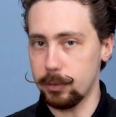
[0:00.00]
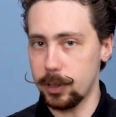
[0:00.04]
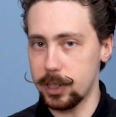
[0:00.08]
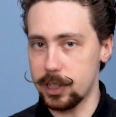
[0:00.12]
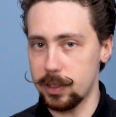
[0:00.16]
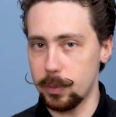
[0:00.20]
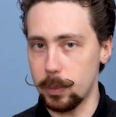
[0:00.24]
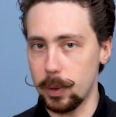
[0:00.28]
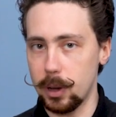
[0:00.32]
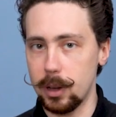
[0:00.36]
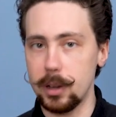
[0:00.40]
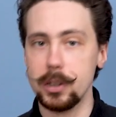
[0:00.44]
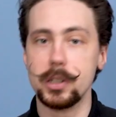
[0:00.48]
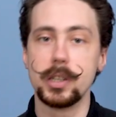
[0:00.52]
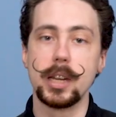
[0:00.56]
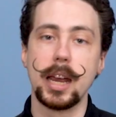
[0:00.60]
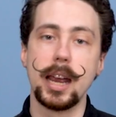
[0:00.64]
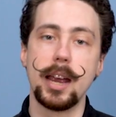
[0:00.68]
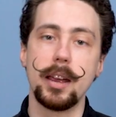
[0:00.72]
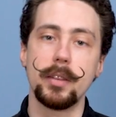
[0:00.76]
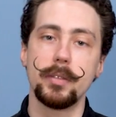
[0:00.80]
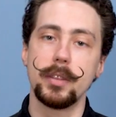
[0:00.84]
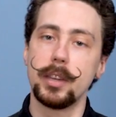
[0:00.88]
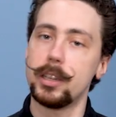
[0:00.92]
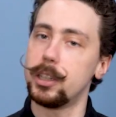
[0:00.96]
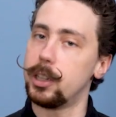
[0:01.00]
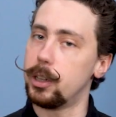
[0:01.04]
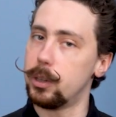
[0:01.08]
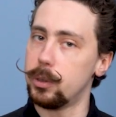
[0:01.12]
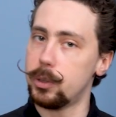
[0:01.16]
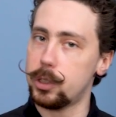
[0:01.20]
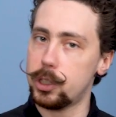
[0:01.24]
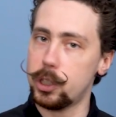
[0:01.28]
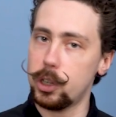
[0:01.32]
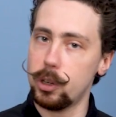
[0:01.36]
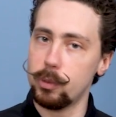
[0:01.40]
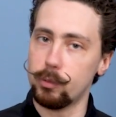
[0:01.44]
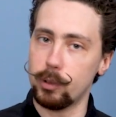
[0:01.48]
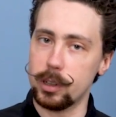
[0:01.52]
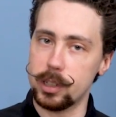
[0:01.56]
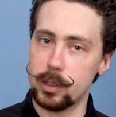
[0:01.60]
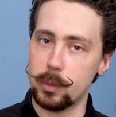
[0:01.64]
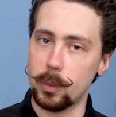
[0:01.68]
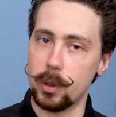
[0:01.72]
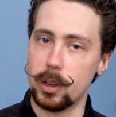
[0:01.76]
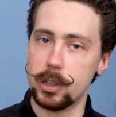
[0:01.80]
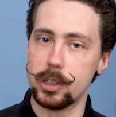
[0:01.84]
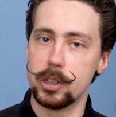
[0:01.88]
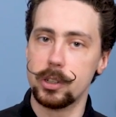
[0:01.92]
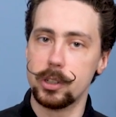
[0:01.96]
reservoirs and their new tube
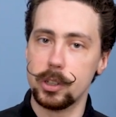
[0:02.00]
reservoirs.